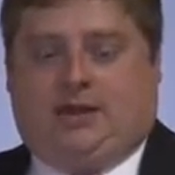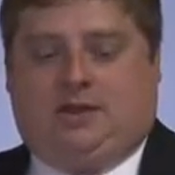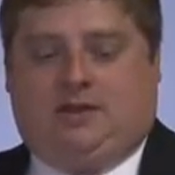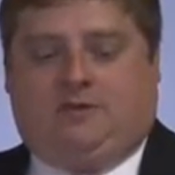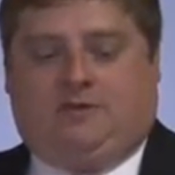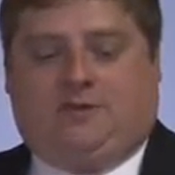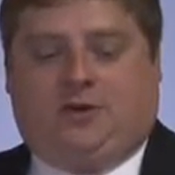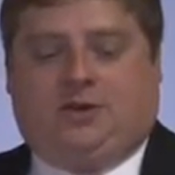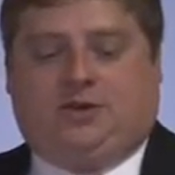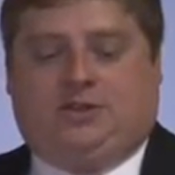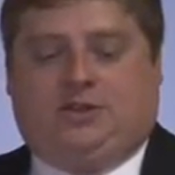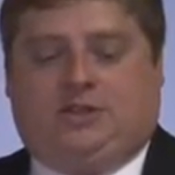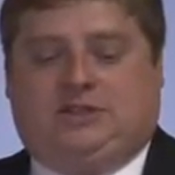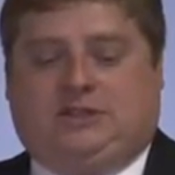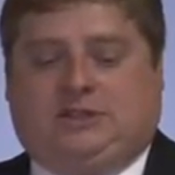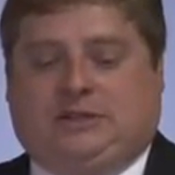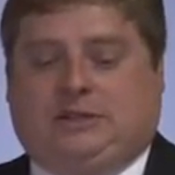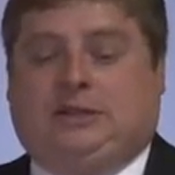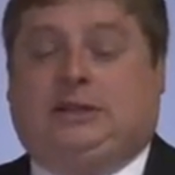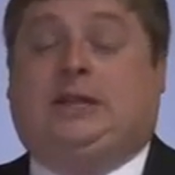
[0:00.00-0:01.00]
And the first
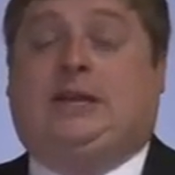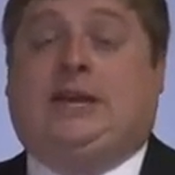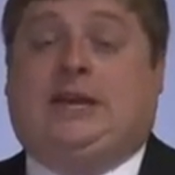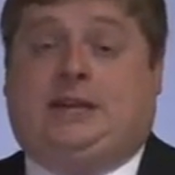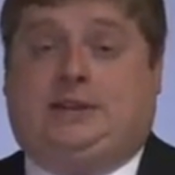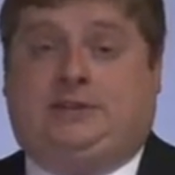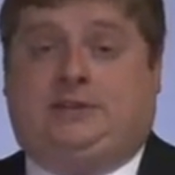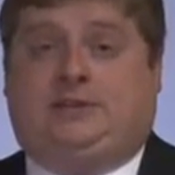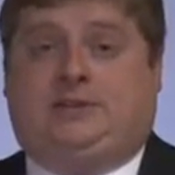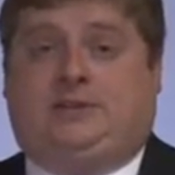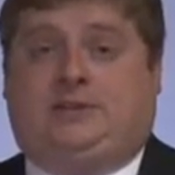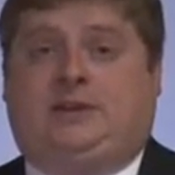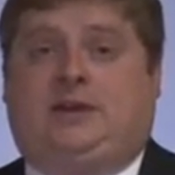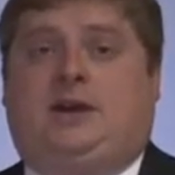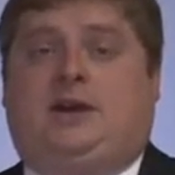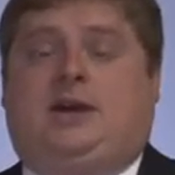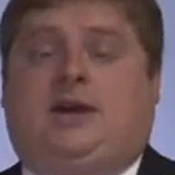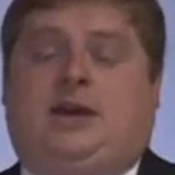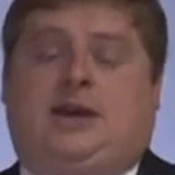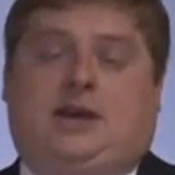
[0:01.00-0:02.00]
is a lens,
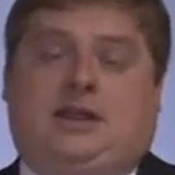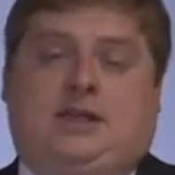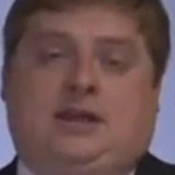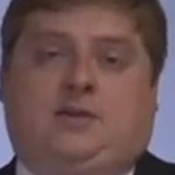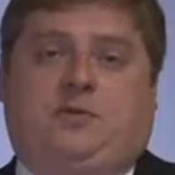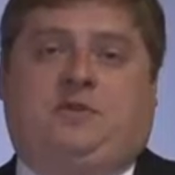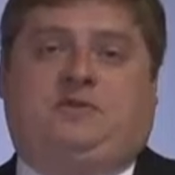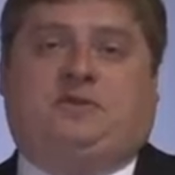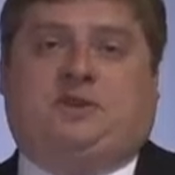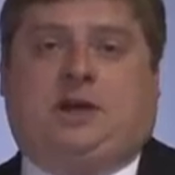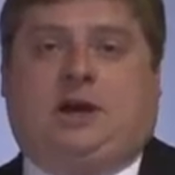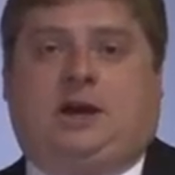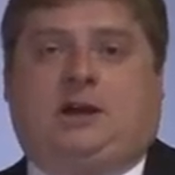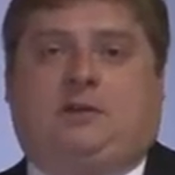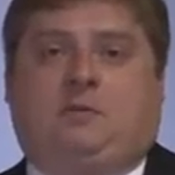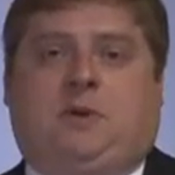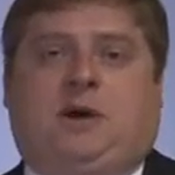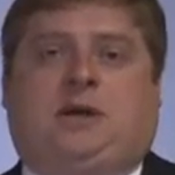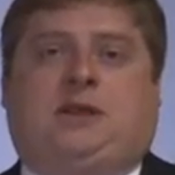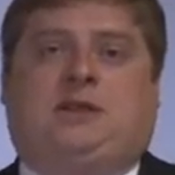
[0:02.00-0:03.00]
and I think we've
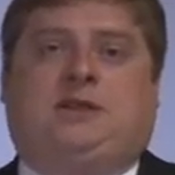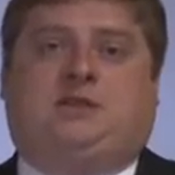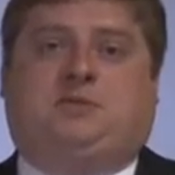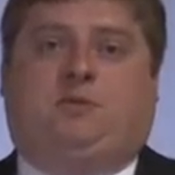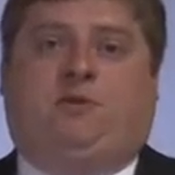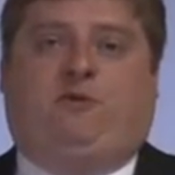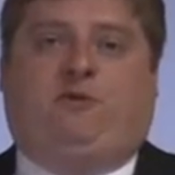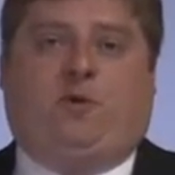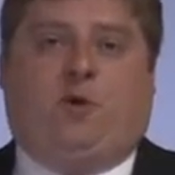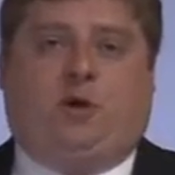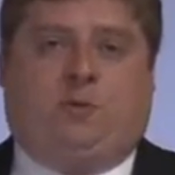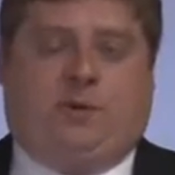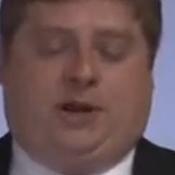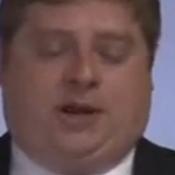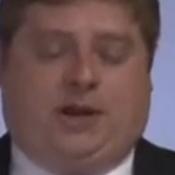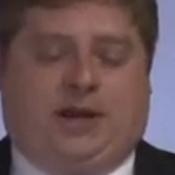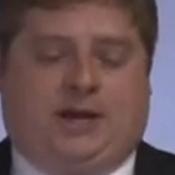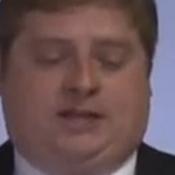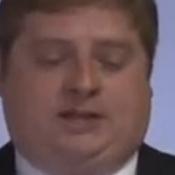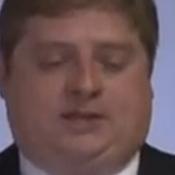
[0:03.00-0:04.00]
talked about this before
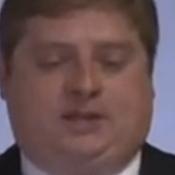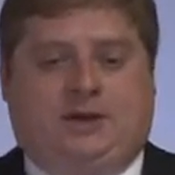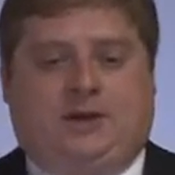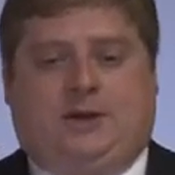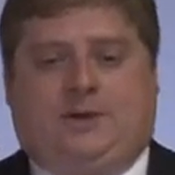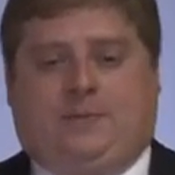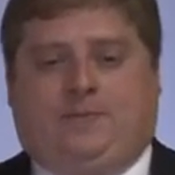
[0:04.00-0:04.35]
because